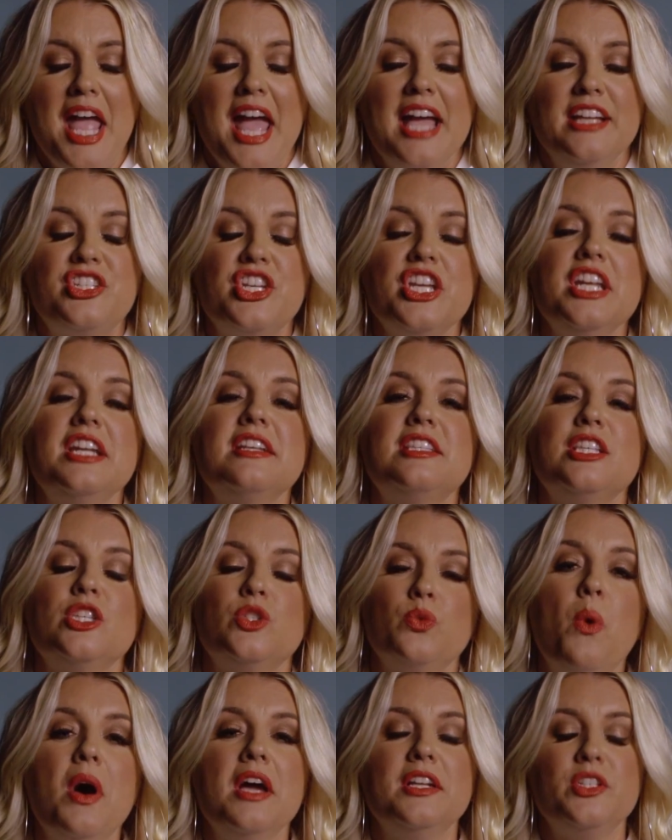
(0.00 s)
In
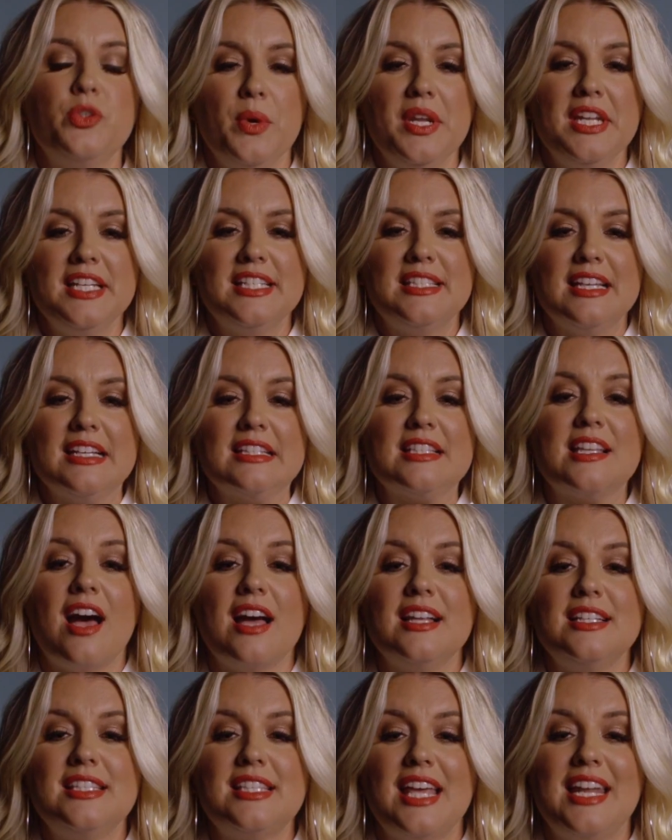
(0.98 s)
Genesis 1:26,
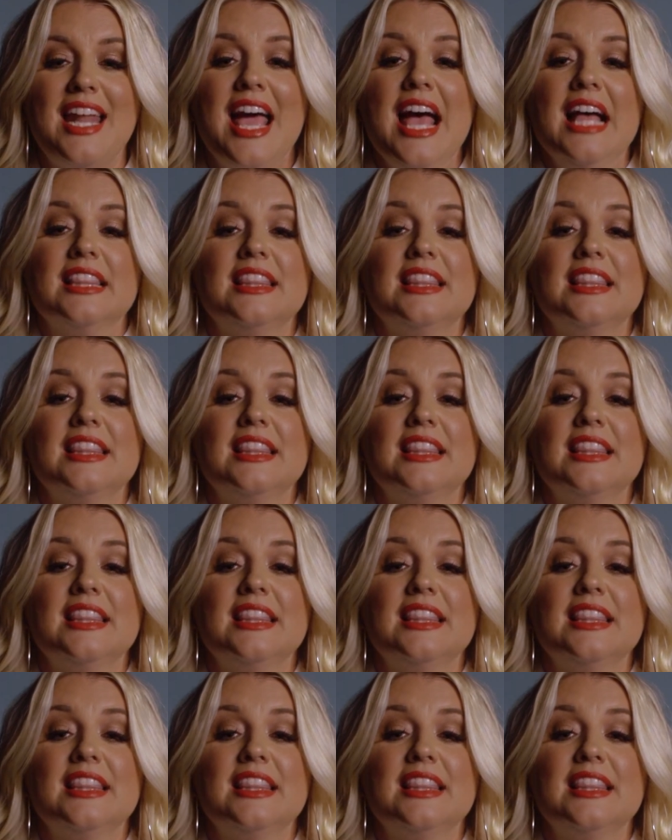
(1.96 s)
God said,